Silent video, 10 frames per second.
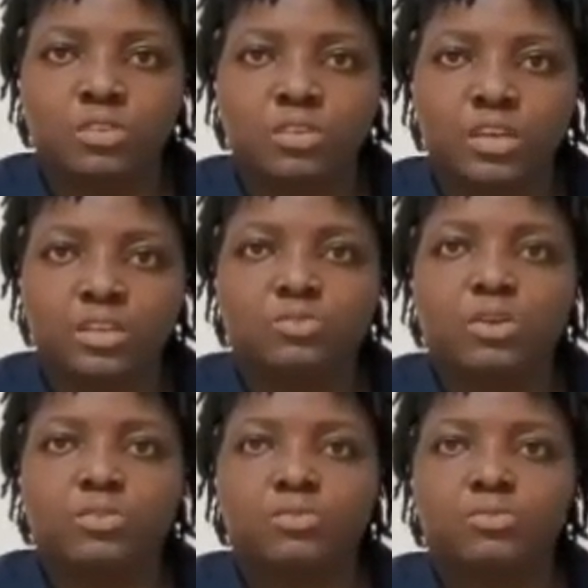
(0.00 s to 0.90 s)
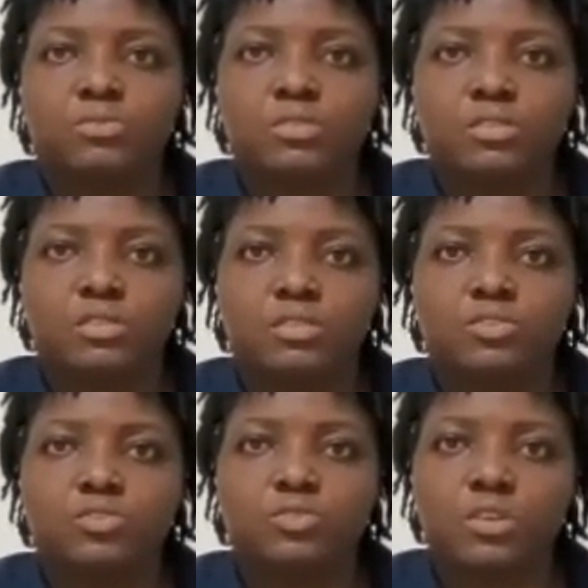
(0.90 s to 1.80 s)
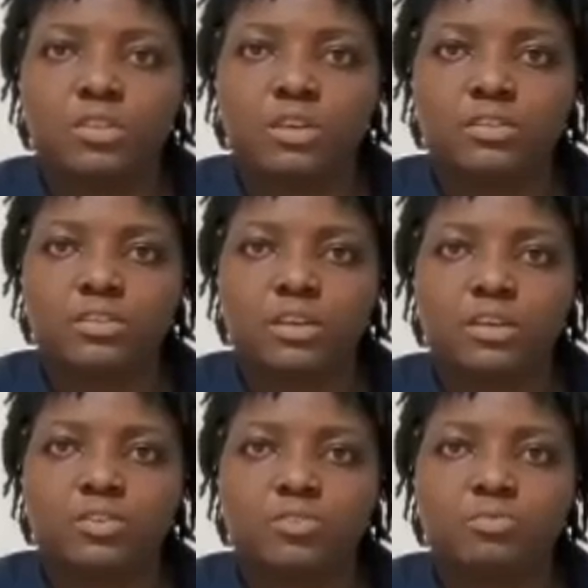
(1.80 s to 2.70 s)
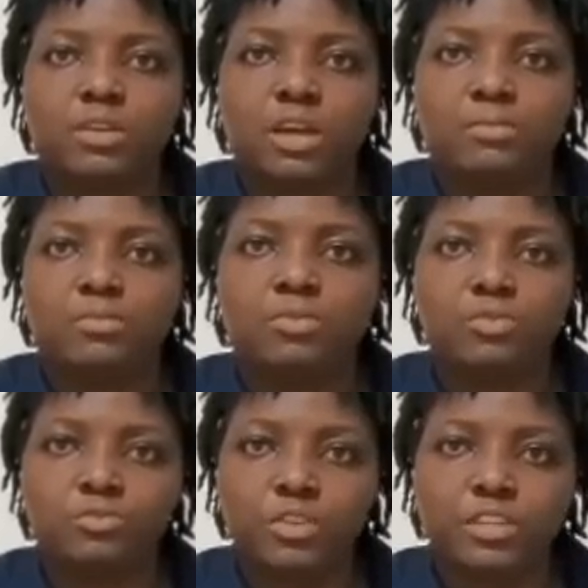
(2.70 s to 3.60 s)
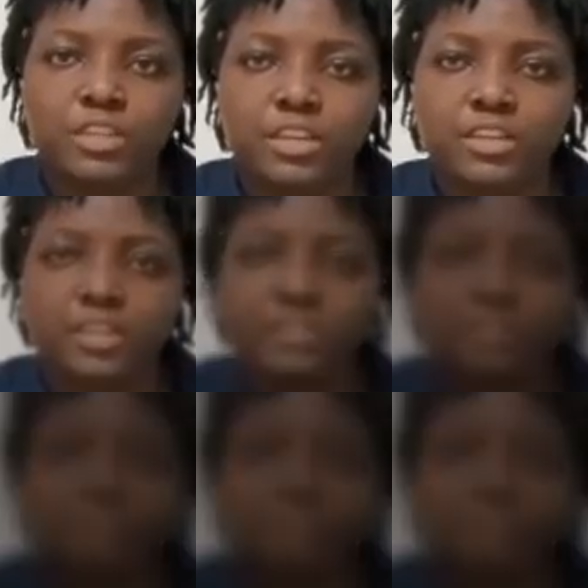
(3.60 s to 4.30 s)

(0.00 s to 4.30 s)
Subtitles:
get one or two things and ensure that you become good first aiders.